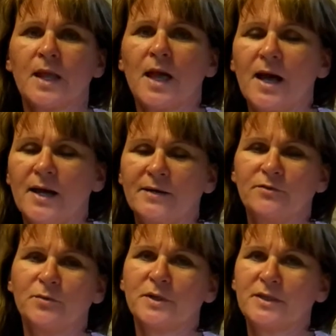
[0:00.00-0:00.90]
Hi
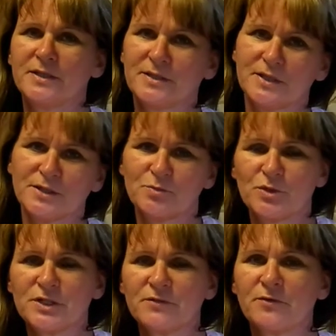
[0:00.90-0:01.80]
everyone, this is
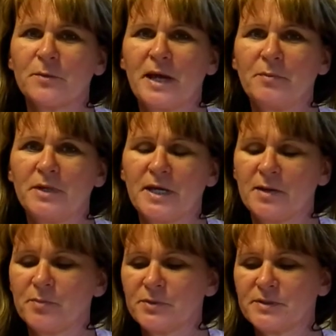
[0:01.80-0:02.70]
Bridget from Happy
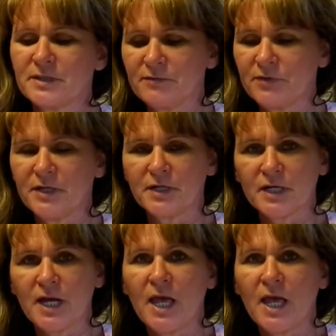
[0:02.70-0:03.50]
Campers Live Here.